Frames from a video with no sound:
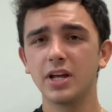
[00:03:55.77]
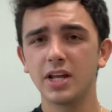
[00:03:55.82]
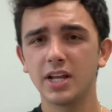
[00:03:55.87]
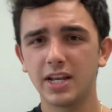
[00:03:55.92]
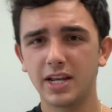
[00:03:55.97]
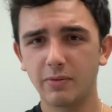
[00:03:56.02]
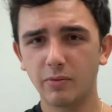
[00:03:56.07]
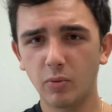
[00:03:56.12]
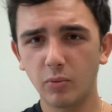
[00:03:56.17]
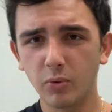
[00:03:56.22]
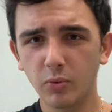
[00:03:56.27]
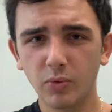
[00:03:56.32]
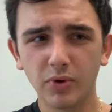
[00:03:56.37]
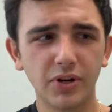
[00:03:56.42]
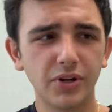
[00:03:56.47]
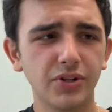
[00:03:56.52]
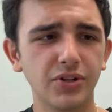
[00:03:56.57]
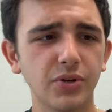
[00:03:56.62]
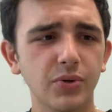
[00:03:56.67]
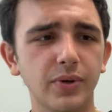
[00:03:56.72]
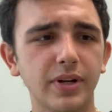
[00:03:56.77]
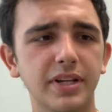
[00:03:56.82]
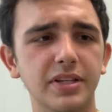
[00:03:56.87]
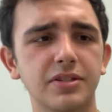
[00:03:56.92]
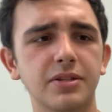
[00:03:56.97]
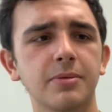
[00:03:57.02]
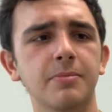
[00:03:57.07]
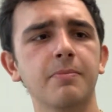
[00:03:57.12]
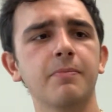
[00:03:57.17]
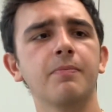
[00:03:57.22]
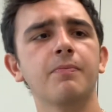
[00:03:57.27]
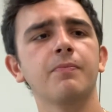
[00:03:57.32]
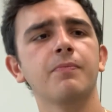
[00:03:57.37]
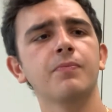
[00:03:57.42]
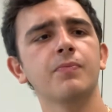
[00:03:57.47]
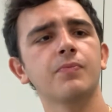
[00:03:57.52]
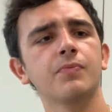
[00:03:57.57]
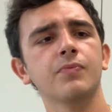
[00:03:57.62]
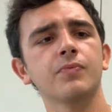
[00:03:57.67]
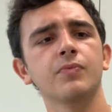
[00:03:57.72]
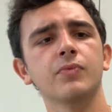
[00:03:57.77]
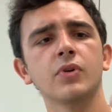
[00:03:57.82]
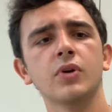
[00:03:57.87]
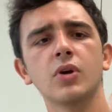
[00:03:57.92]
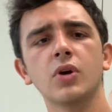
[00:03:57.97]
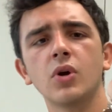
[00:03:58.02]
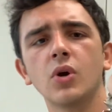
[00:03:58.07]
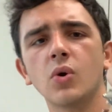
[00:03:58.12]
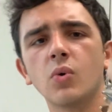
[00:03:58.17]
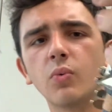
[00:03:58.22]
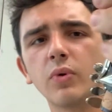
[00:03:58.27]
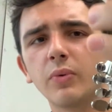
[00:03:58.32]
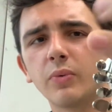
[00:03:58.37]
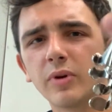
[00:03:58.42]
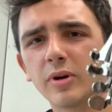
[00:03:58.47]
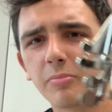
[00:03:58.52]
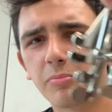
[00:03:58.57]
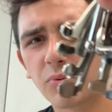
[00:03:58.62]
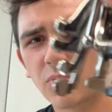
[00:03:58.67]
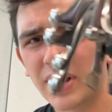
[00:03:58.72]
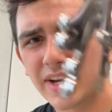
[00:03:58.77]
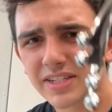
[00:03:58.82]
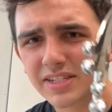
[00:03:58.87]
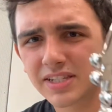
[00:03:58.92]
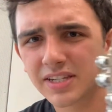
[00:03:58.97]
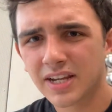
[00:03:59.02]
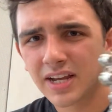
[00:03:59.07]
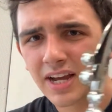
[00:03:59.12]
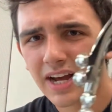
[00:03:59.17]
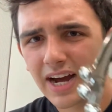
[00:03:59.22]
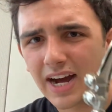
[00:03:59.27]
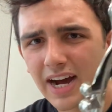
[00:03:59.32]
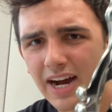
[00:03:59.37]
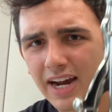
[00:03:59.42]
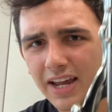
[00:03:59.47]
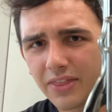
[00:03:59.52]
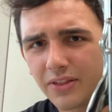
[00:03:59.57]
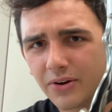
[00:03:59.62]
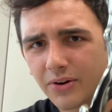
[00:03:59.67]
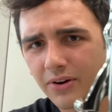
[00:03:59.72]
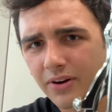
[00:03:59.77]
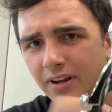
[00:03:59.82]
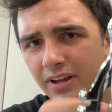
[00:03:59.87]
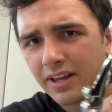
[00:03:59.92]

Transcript: Now what we want to do is, we want to press either